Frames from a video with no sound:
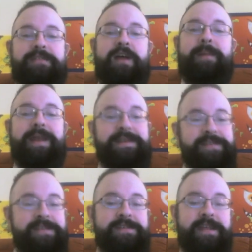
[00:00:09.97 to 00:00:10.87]
talk about
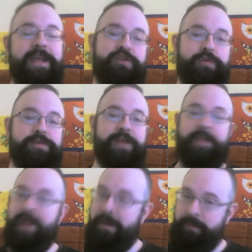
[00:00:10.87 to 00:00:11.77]
existing issues
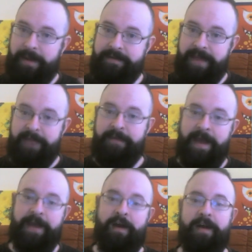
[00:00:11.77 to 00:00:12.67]
and then I put my dev
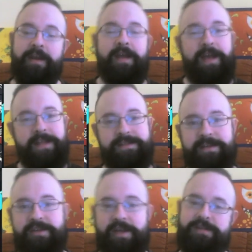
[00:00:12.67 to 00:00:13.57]
hat on and
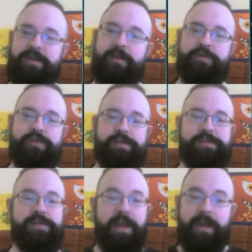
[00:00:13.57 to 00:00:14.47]
suggest
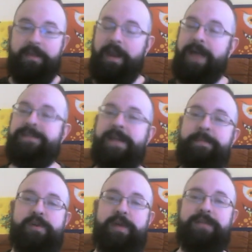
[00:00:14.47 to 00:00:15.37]
solutions. In the last
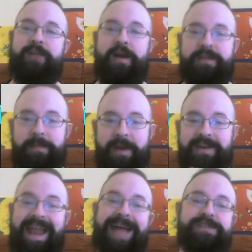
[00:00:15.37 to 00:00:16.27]
episode, I talked
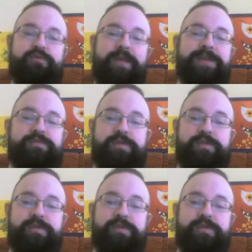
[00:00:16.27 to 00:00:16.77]
about class race